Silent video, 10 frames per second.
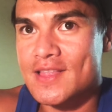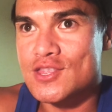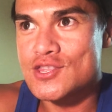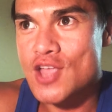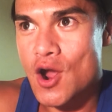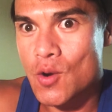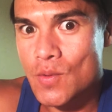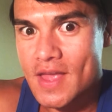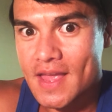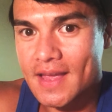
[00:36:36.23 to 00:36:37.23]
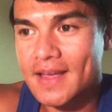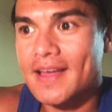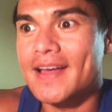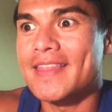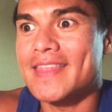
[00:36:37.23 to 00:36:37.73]

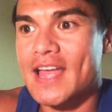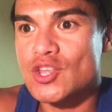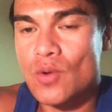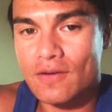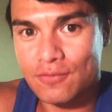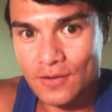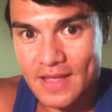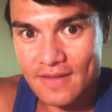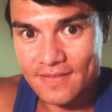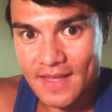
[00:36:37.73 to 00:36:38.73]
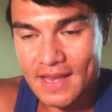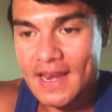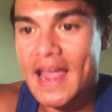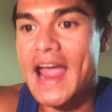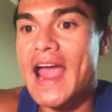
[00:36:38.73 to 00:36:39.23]
knowing that you are
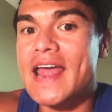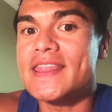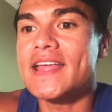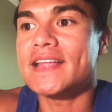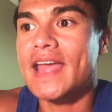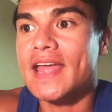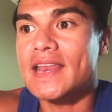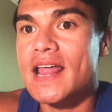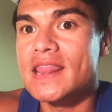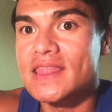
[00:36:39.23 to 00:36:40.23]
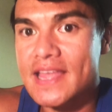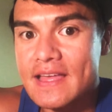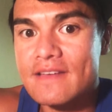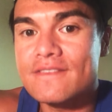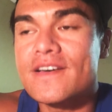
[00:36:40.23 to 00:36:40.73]
forgiven and then can
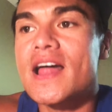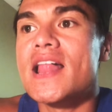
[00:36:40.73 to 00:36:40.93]
live